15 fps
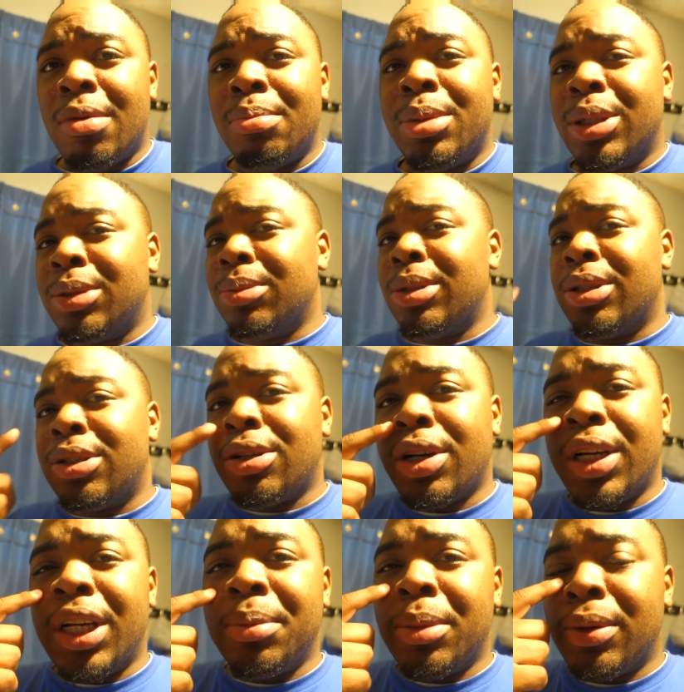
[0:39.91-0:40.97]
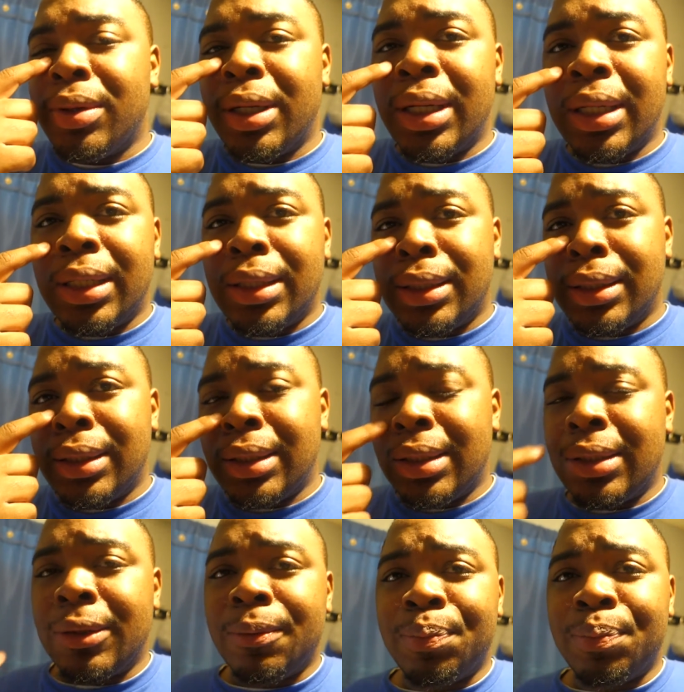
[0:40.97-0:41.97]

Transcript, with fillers: Put some little cream on that cause